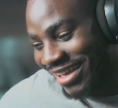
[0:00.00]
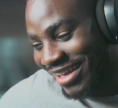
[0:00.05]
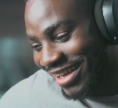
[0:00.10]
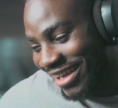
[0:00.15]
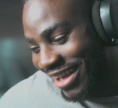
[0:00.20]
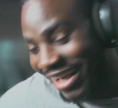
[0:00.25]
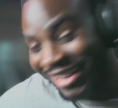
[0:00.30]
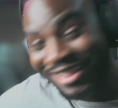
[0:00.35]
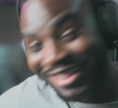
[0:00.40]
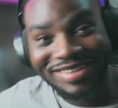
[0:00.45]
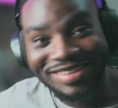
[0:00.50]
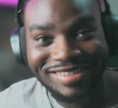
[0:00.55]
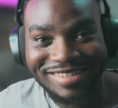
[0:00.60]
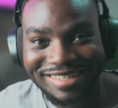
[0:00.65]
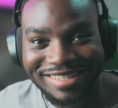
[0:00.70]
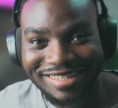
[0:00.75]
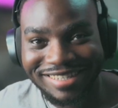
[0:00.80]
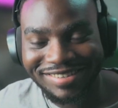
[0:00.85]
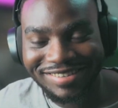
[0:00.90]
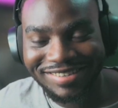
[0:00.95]
I
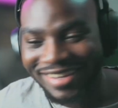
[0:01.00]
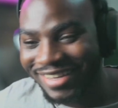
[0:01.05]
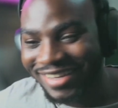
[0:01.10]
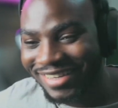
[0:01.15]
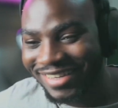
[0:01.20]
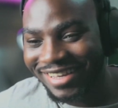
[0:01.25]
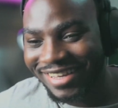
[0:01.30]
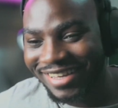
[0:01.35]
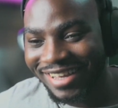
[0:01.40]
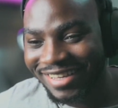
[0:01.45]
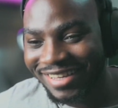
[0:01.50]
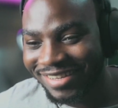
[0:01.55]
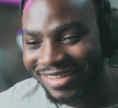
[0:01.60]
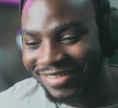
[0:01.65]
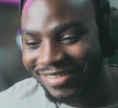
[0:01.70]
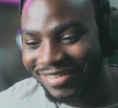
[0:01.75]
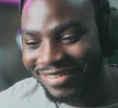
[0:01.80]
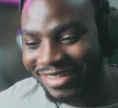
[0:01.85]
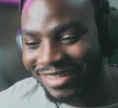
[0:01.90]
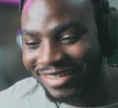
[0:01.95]
lost. Okay, I
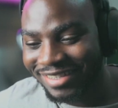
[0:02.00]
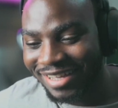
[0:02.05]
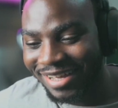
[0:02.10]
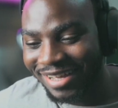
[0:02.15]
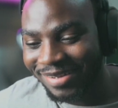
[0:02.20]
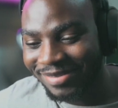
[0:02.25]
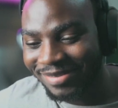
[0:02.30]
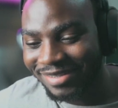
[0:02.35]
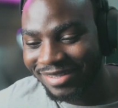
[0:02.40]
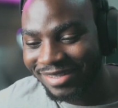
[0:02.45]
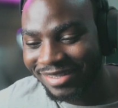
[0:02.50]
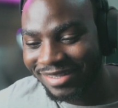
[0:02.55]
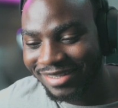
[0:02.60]
got kicked out.